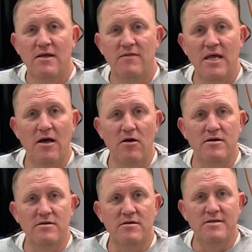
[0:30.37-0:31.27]
They
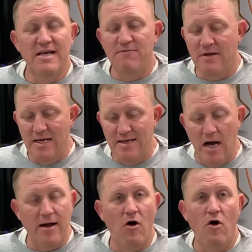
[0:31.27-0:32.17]
are definitely
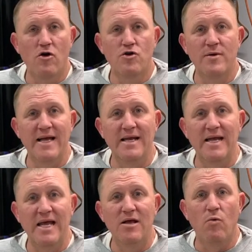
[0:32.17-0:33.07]
not all created
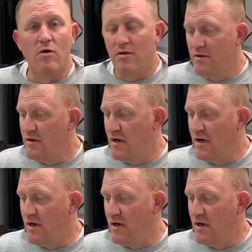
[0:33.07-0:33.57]
equal.